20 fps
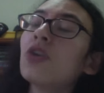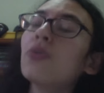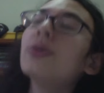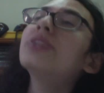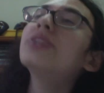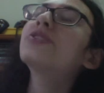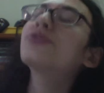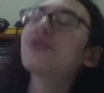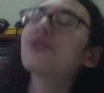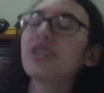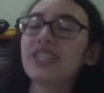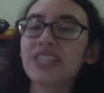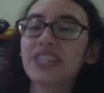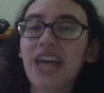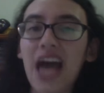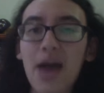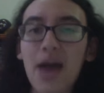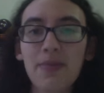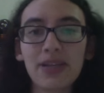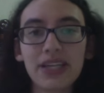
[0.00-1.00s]
which Frieza
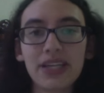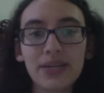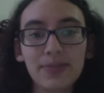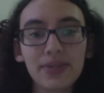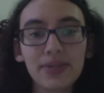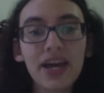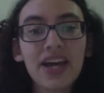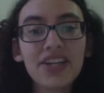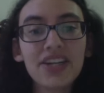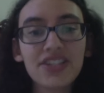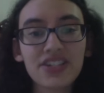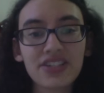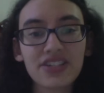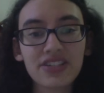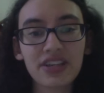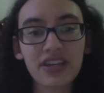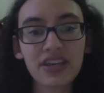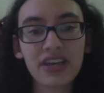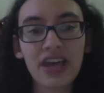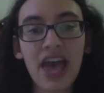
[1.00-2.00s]
happily
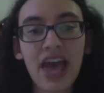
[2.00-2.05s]
obliges.